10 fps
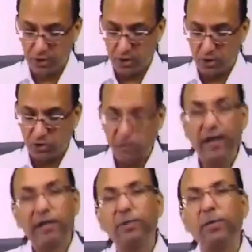So
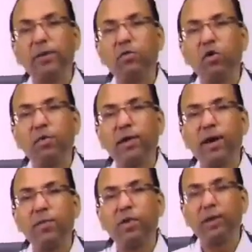dilated pupillae
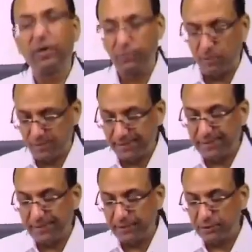become more powerful.
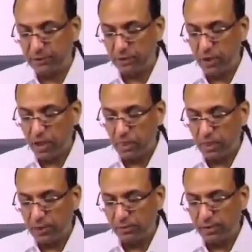Yes.
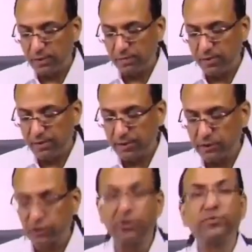That's why there is
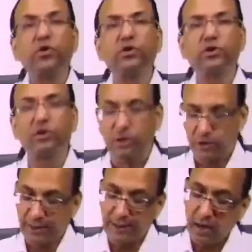mydriasis. Of course,
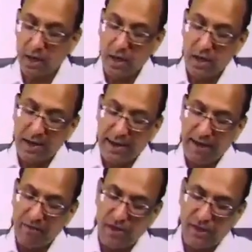see,
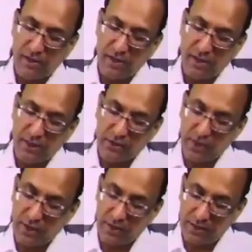if there is a
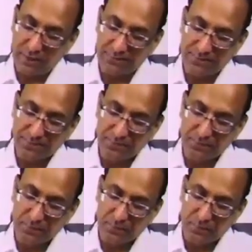right-sided
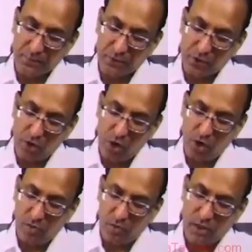
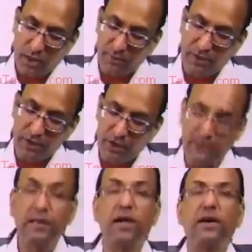oculomotor nerve injury,
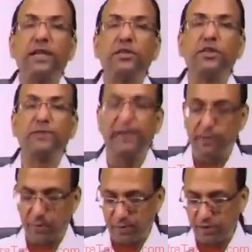then right sphincter
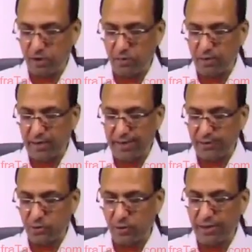pupil is not working.
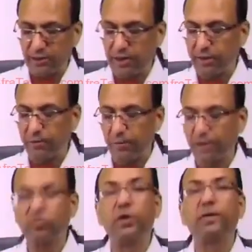So right dilated pupil is
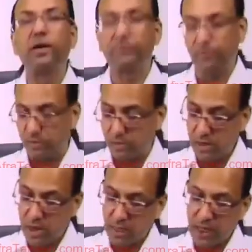more powerful.
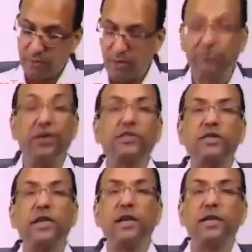There will be a fixed
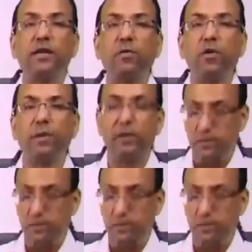and dilated pupil.